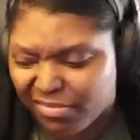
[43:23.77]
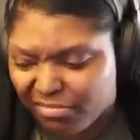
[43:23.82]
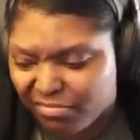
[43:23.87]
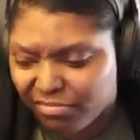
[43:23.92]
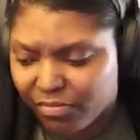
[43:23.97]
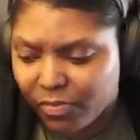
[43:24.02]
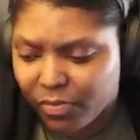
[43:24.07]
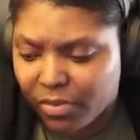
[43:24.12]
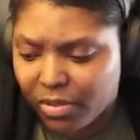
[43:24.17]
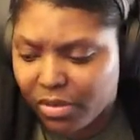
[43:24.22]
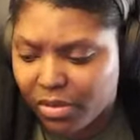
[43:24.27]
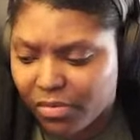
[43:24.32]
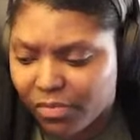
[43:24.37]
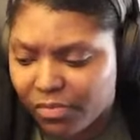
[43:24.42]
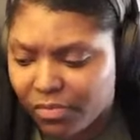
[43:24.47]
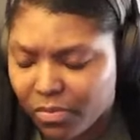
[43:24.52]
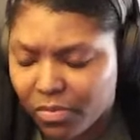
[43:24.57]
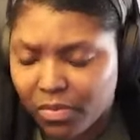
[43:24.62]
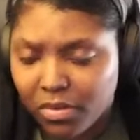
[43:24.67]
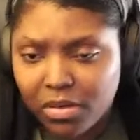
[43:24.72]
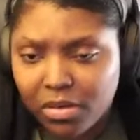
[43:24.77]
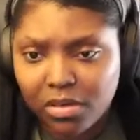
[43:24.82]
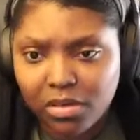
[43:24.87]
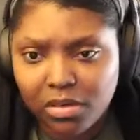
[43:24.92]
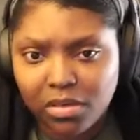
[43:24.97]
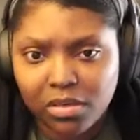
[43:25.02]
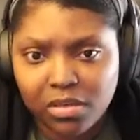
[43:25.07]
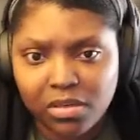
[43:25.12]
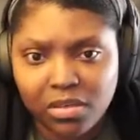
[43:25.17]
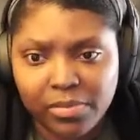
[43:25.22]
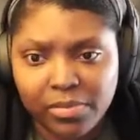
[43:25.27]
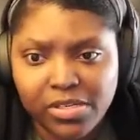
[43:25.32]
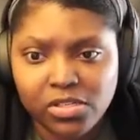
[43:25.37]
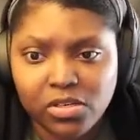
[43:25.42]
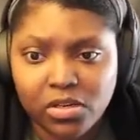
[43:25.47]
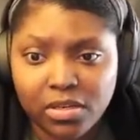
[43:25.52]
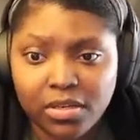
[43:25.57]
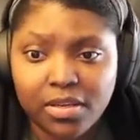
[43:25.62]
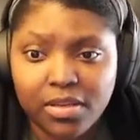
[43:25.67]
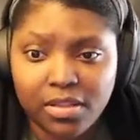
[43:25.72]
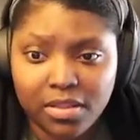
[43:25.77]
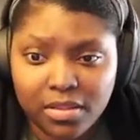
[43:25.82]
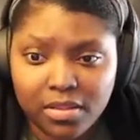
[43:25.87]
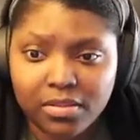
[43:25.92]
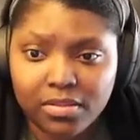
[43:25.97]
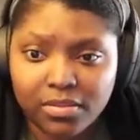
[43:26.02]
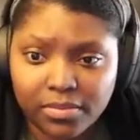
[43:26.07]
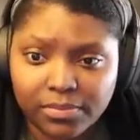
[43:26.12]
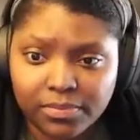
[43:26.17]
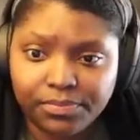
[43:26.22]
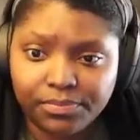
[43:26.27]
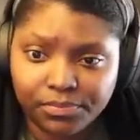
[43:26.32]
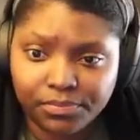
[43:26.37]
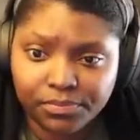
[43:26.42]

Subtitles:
the length of the. I would say the length.